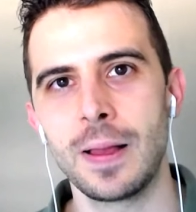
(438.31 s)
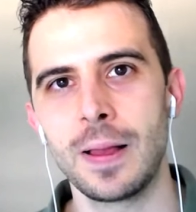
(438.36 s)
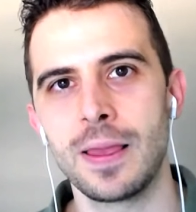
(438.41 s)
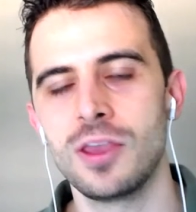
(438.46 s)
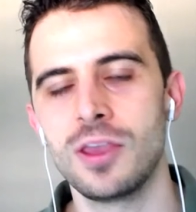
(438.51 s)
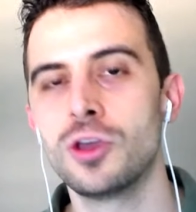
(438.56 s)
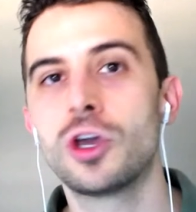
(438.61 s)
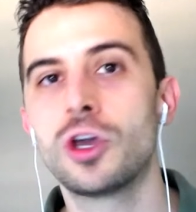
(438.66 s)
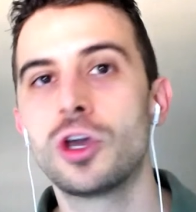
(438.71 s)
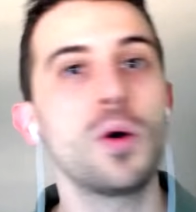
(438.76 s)

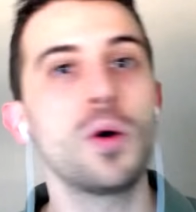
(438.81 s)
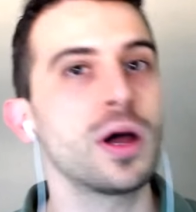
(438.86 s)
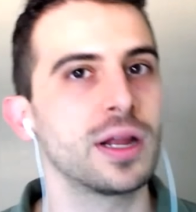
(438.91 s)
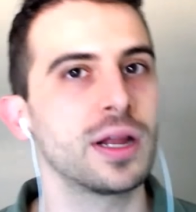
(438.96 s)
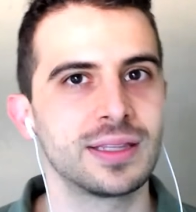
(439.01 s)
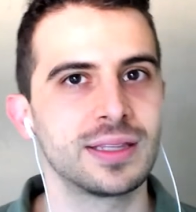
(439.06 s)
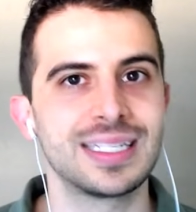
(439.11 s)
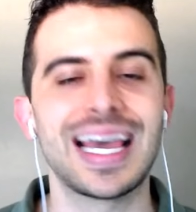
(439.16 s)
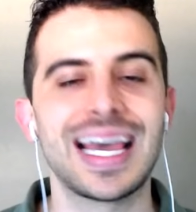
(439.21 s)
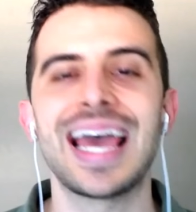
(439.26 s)
You go on a
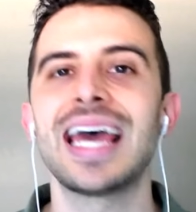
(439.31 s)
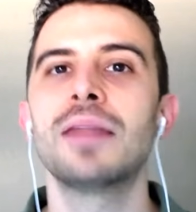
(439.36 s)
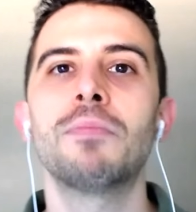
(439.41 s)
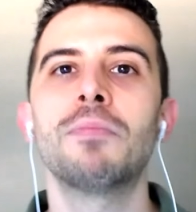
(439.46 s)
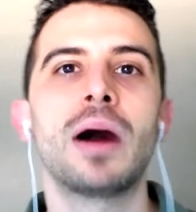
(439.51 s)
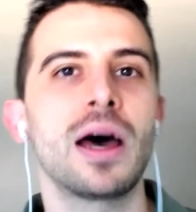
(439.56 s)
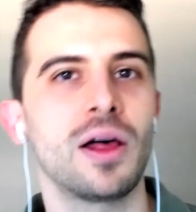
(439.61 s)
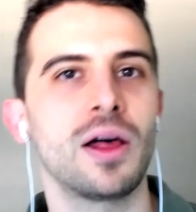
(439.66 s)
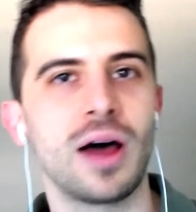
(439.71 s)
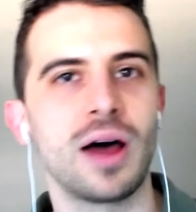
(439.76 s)

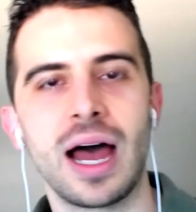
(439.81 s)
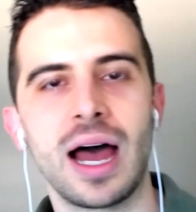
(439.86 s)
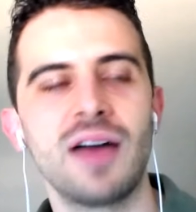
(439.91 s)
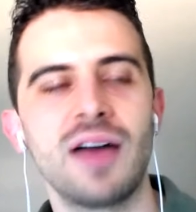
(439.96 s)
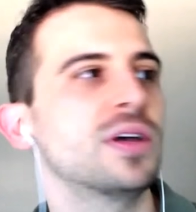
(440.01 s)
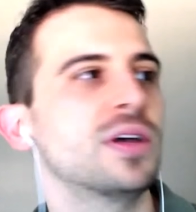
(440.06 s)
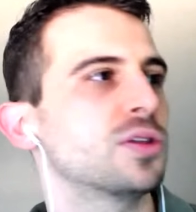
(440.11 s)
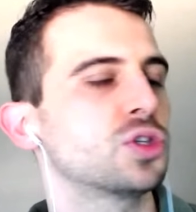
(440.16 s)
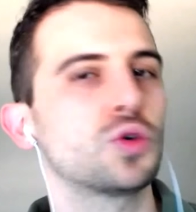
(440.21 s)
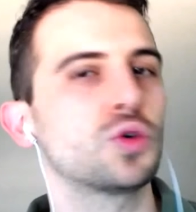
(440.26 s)
10-mile, I've
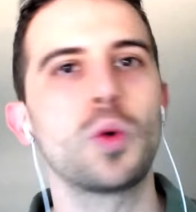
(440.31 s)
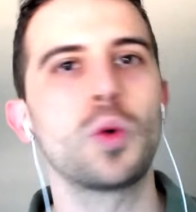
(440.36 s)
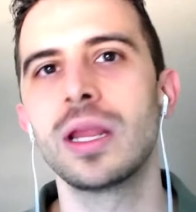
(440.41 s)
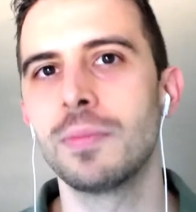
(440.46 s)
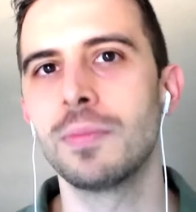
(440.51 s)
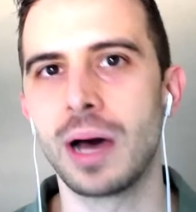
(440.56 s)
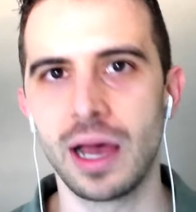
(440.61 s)
done 20-mile